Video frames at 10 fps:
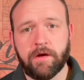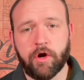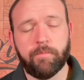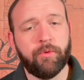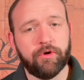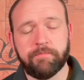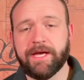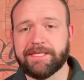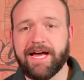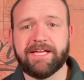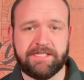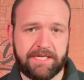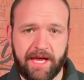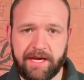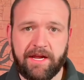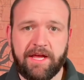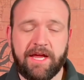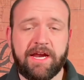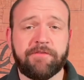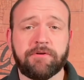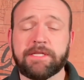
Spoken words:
Our board met last night, and after